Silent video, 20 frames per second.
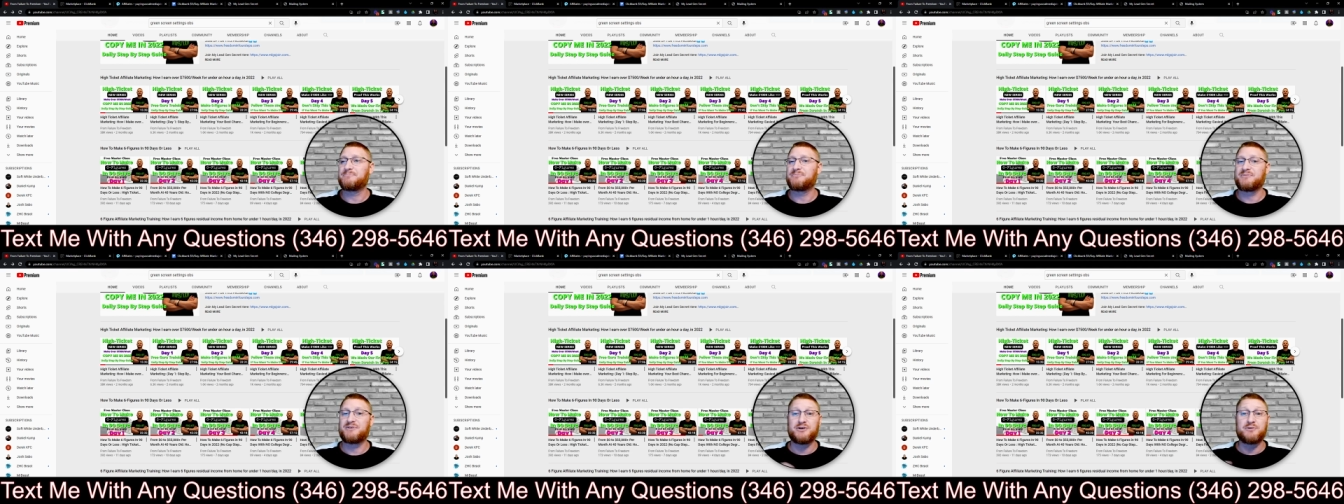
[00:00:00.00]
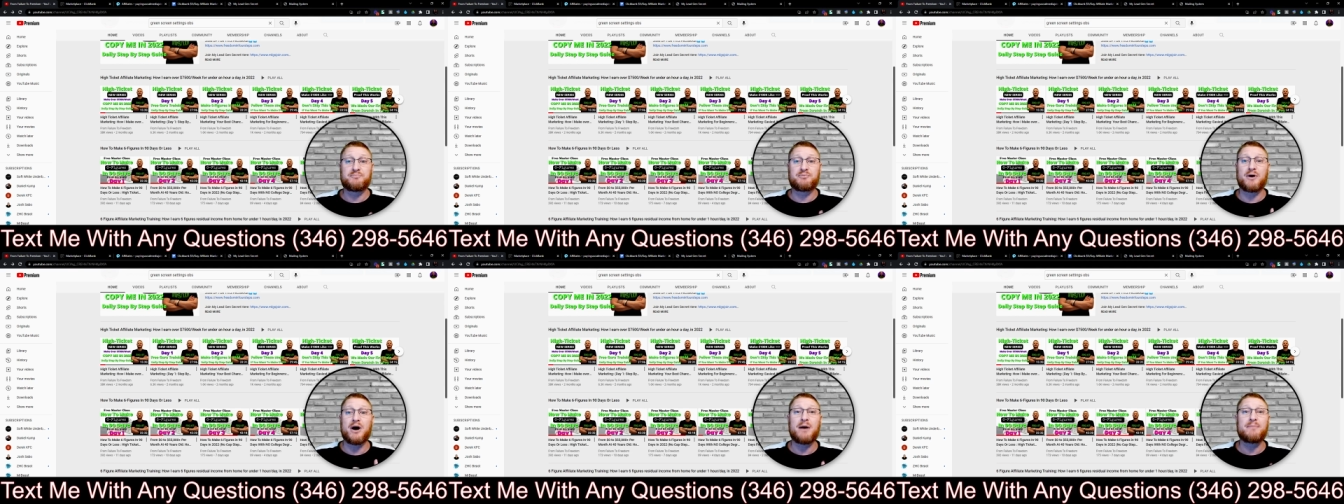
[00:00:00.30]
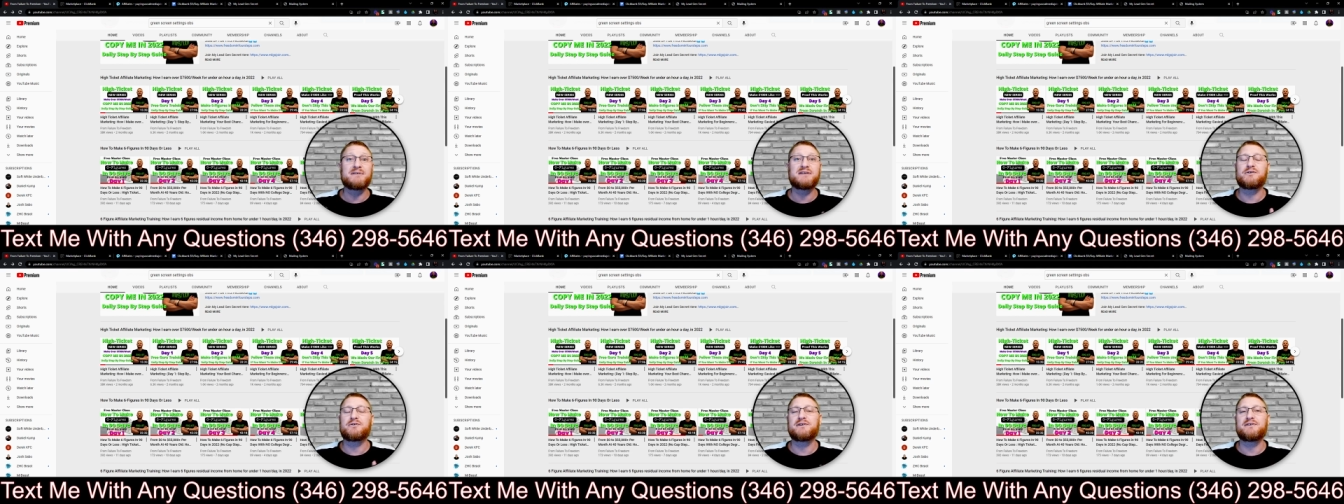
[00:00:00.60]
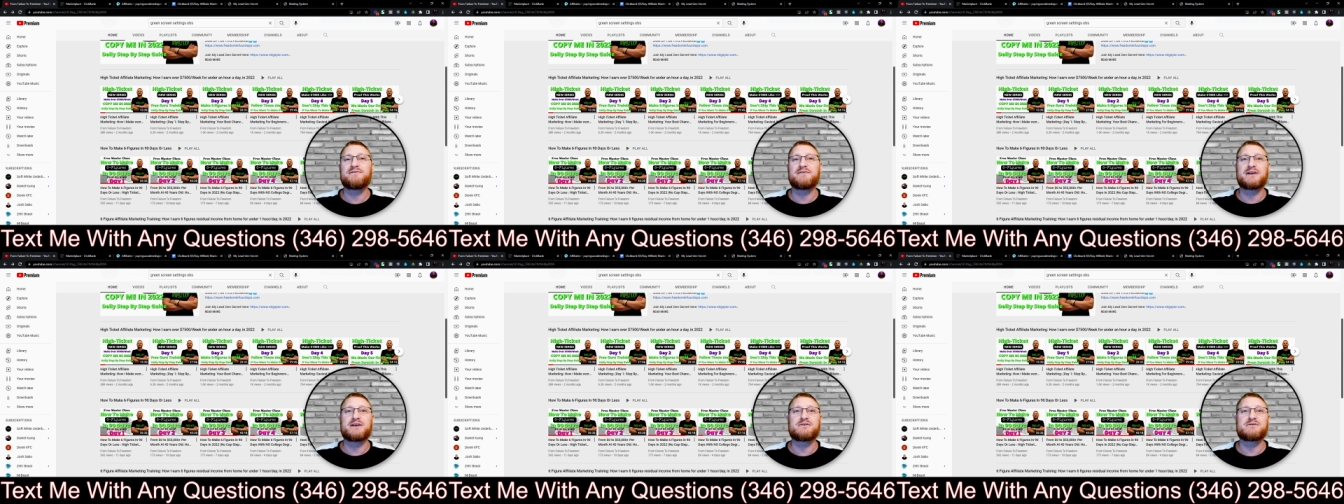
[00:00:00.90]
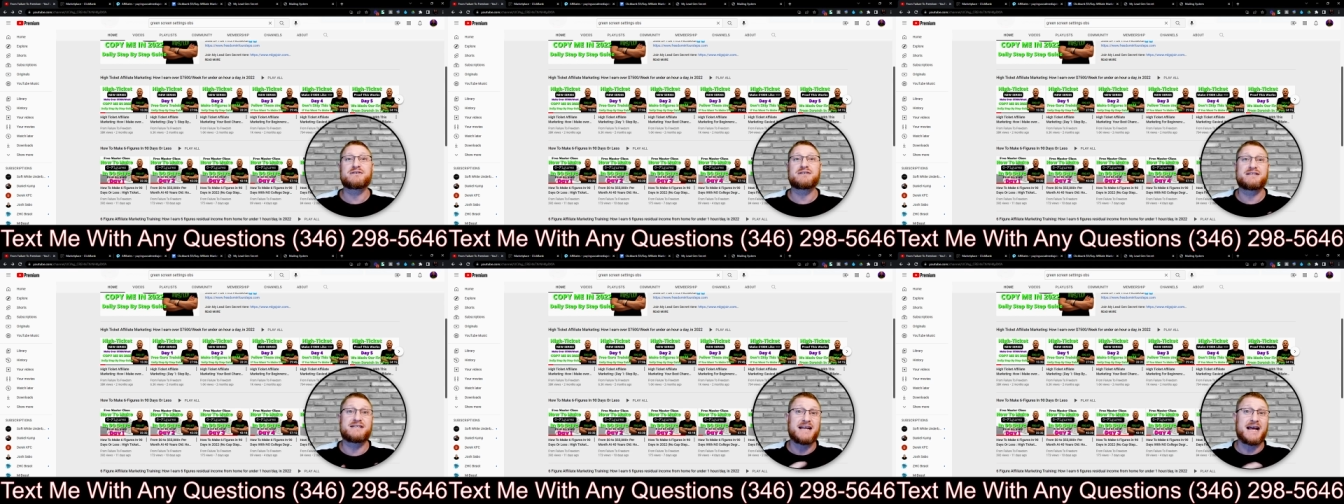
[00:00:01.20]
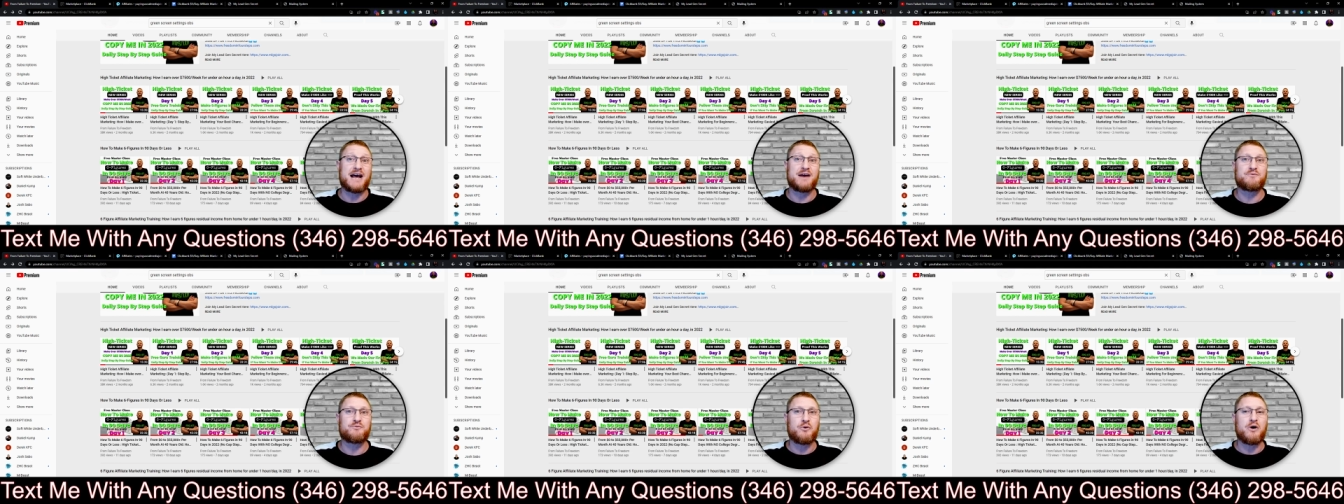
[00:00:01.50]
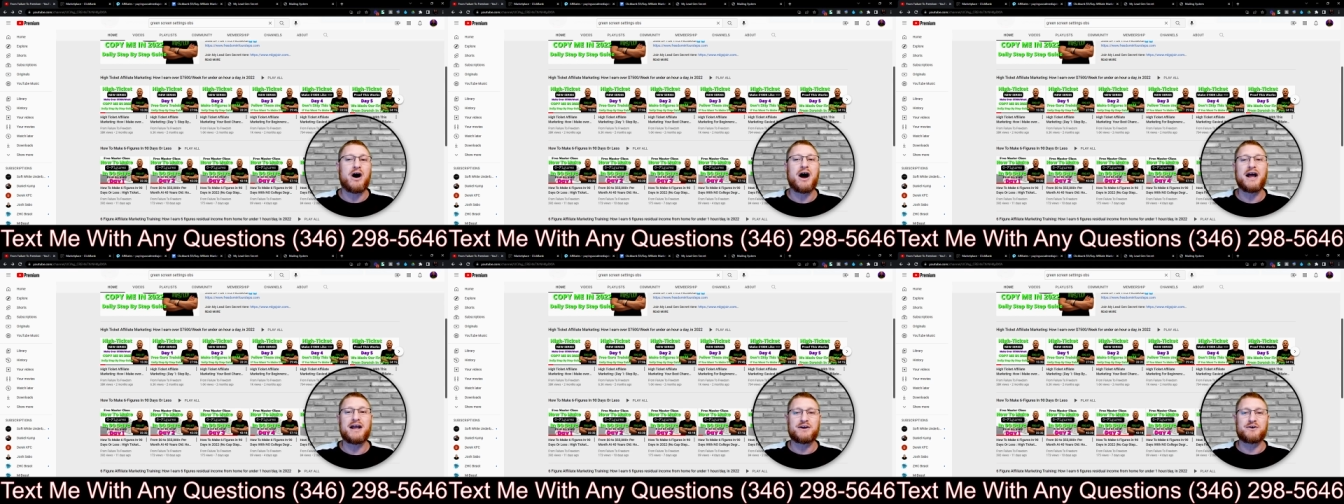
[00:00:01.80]
you probably don't even understand
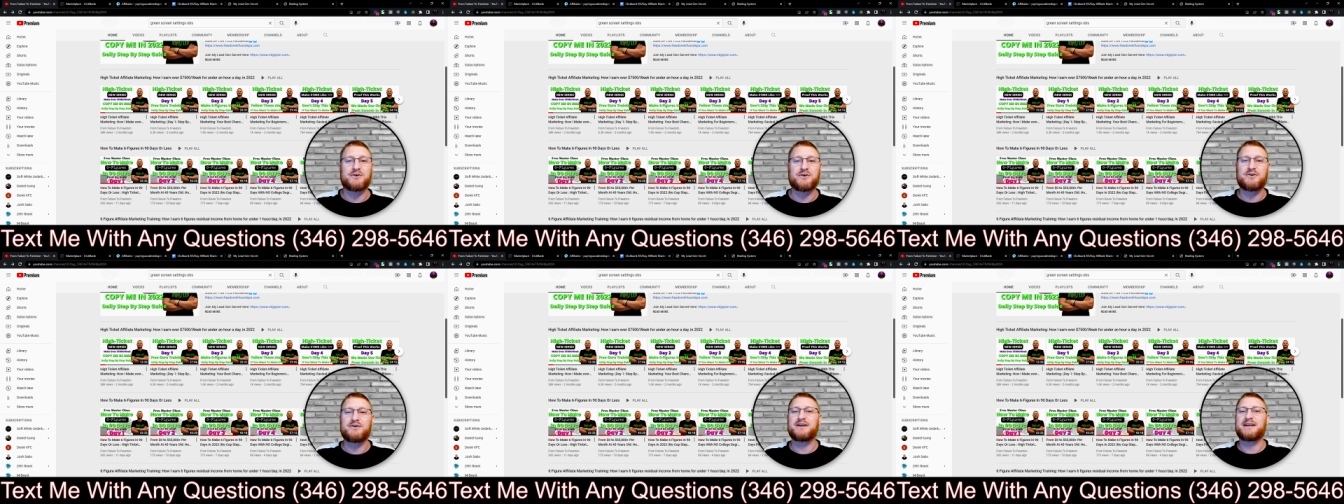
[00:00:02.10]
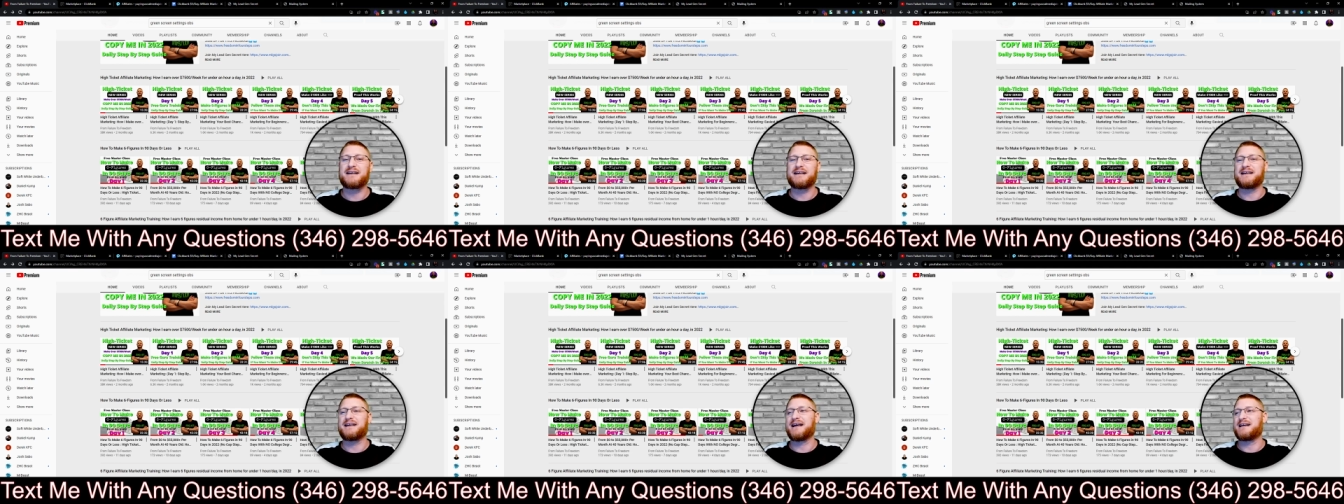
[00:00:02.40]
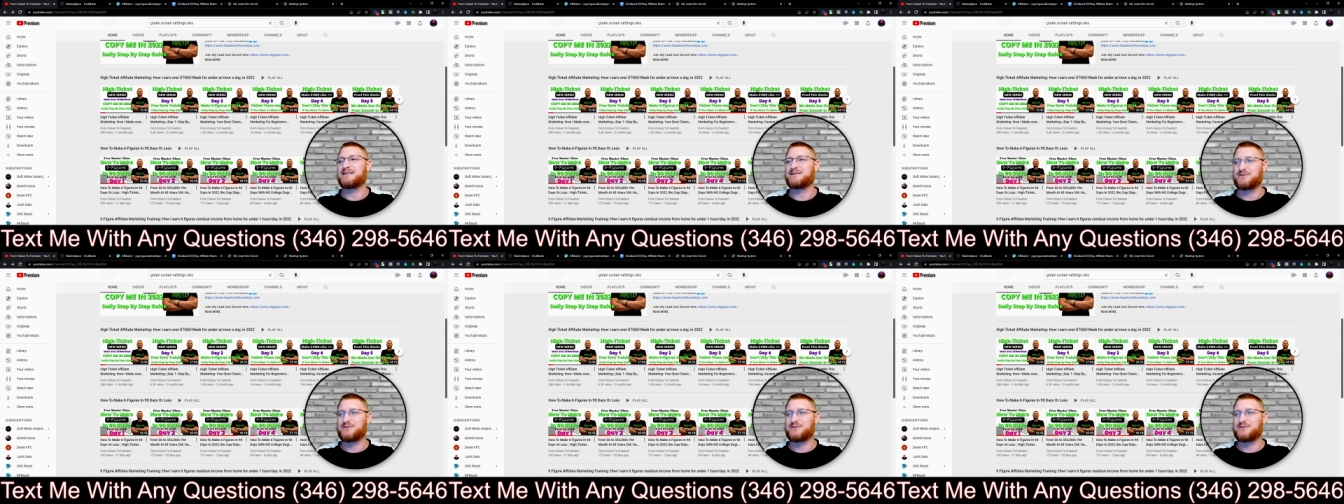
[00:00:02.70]
why you're earning it yet.